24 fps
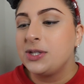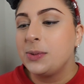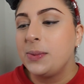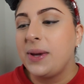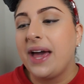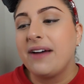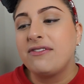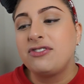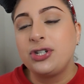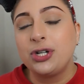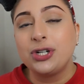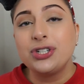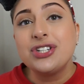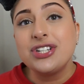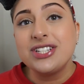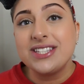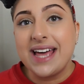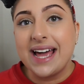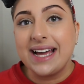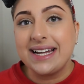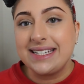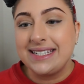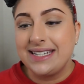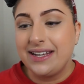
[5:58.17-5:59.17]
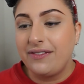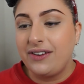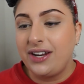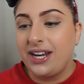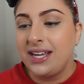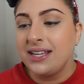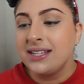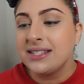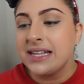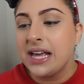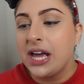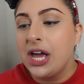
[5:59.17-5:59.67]
So we have children's
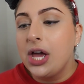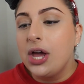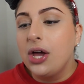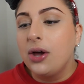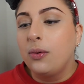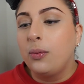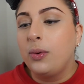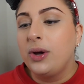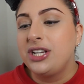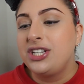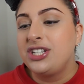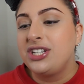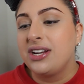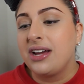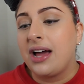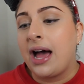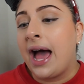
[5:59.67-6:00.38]
activities, which